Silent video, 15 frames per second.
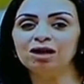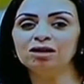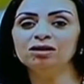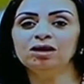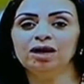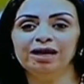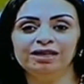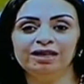
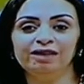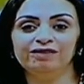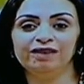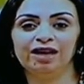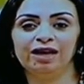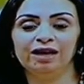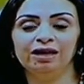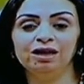Um,
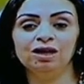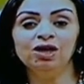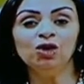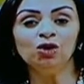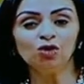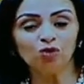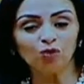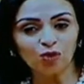
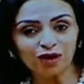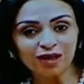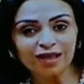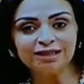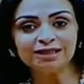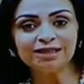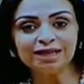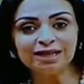also,
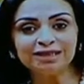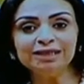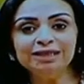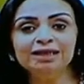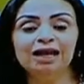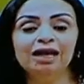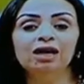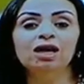uh,
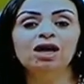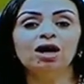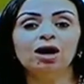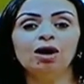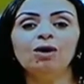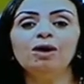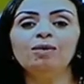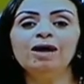uh,
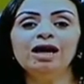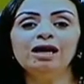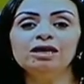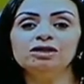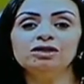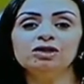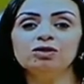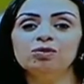uh,
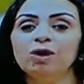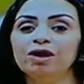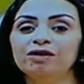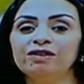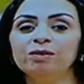we are